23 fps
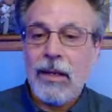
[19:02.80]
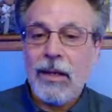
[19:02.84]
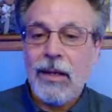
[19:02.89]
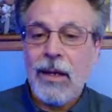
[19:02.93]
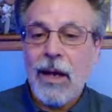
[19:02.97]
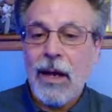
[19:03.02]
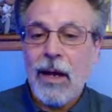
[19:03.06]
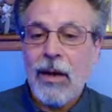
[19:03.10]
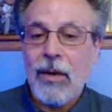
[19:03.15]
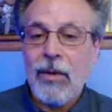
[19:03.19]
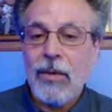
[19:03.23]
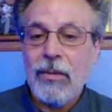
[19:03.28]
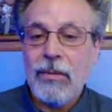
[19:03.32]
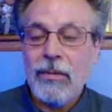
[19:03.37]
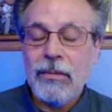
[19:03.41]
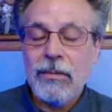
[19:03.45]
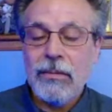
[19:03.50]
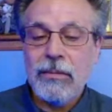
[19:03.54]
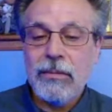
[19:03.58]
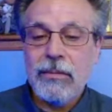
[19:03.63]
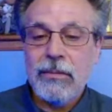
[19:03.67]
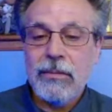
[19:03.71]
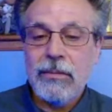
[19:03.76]
Now,
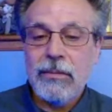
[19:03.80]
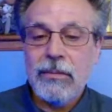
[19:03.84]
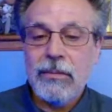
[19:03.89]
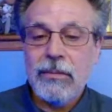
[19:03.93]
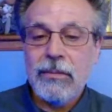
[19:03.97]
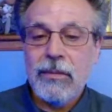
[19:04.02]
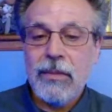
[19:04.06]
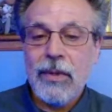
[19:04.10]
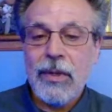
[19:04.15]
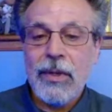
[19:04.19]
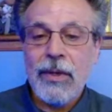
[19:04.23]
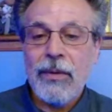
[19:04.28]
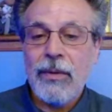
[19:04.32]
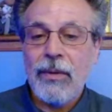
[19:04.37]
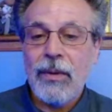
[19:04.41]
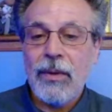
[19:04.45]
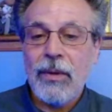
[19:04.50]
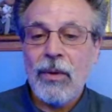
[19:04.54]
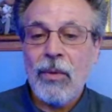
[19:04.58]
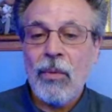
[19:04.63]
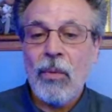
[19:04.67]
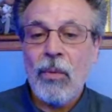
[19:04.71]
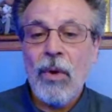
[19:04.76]

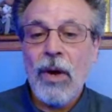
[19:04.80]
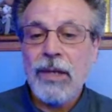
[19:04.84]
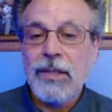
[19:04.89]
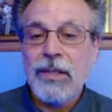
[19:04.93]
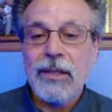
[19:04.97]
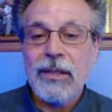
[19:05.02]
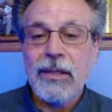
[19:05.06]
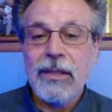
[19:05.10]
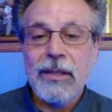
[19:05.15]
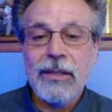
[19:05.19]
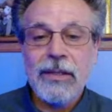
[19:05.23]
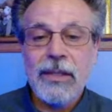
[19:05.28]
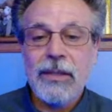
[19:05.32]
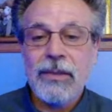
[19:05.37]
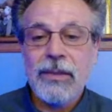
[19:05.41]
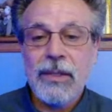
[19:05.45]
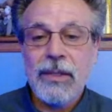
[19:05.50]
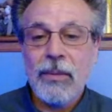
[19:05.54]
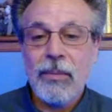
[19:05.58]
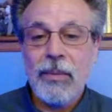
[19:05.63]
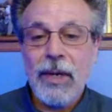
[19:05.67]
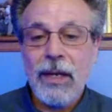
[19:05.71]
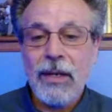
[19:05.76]
you're watching this
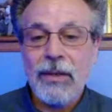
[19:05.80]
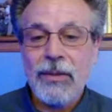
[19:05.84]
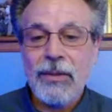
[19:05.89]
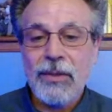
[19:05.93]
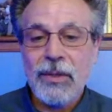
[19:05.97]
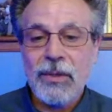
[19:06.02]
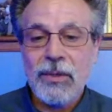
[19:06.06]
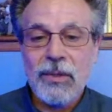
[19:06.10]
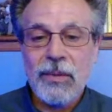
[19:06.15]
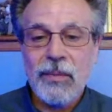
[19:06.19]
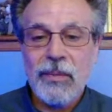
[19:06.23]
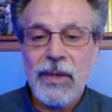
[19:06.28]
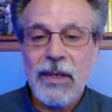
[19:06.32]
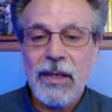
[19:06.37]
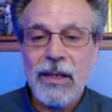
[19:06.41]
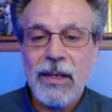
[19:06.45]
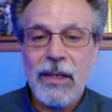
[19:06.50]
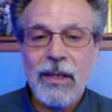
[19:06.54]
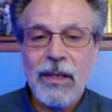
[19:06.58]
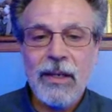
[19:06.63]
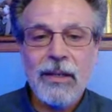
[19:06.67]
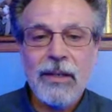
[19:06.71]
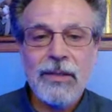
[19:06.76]
on some kind of social
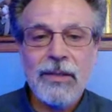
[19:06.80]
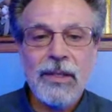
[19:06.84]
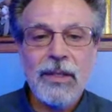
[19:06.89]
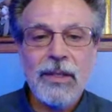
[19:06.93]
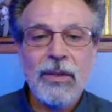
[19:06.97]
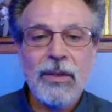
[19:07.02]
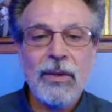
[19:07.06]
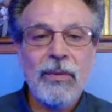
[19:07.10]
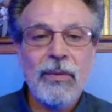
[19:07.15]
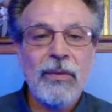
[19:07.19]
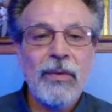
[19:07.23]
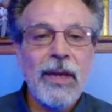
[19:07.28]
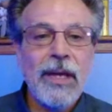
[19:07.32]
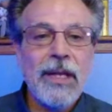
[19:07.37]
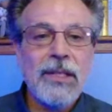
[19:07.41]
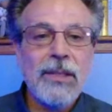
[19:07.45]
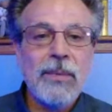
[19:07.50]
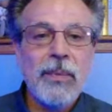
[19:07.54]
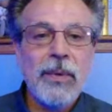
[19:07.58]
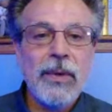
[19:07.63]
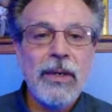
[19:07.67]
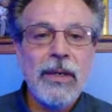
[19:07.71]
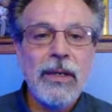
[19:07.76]
media. It's either
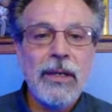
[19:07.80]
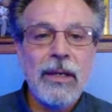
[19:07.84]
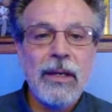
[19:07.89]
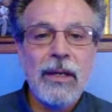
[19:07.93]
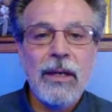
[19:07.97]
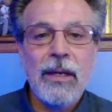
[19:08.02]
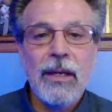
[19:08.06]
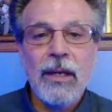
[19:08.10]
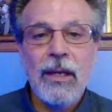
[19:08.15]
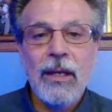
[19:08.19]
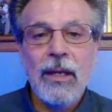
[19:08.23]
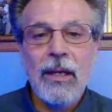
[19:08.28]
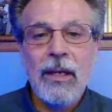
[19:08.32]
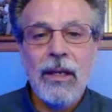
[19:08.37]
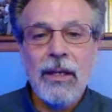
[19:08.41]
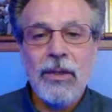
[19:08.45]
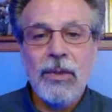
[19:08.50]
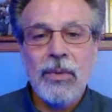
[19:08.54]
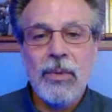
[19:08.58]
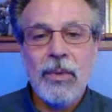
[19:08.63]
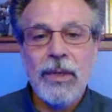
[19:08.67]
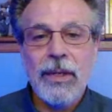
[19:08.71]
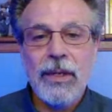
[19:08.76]
Facebook,
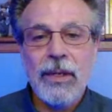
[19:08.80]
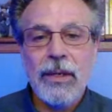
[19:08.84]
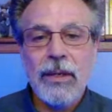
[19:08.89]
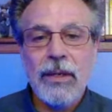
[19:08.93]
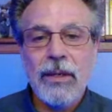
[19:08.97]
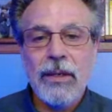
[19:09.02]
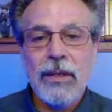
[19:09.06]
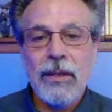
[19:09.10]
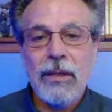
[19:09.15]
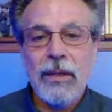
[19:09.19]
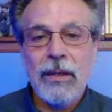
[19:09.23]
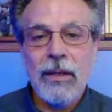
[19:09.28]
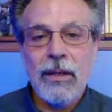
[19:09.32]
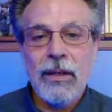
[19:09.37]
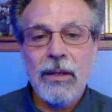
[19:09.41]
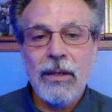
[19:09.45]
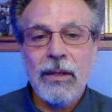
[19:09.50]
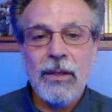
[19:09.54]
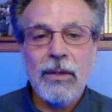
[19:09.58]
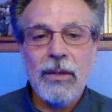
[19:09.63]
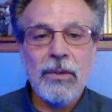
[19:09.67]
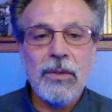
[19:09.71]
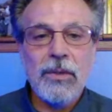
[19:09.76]
Twitter,
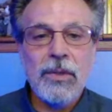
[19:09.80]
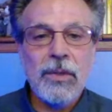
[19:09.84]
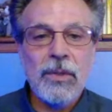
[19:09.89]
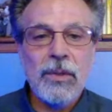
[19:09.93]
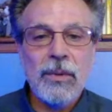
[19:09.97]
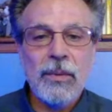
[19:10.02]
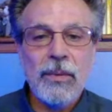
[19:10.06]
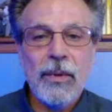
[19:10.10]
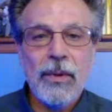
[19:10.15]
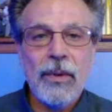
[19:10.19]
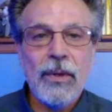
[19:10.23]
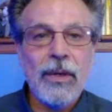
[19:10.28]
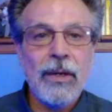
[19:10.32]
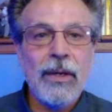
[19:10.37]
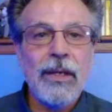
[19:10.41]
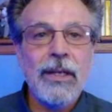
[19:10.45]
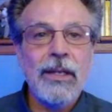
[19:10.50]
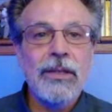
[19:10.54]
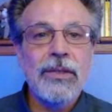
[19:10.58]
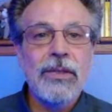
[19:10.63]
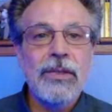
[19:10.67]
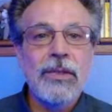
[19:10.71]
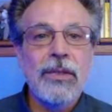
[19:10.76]
YouTube, or
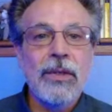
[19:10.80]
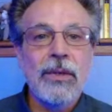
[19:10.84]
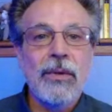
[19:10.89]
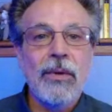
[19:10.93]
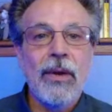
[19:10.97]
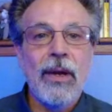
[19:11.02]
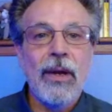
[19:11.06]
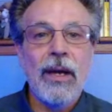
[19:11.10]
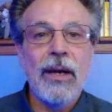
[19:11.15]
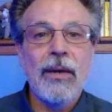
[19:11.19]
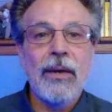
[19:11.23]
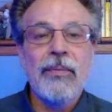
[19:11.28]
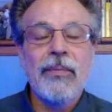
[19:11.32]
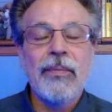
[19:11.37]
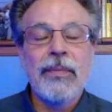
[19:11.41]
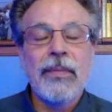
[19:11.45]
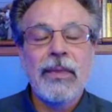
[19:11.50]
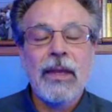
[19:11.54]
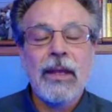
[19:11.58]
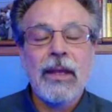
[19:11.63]
Instagram.